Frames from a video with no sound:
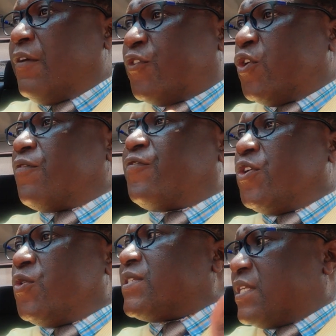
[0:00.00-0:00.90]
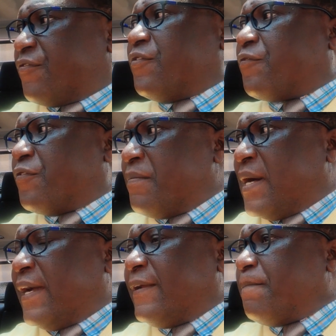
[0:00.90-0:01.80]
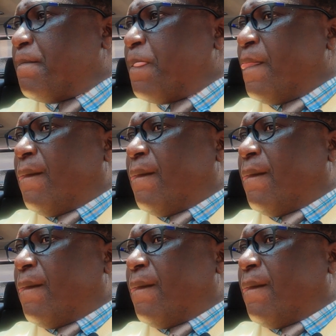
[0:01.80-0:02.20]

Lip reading: If your view is different from mine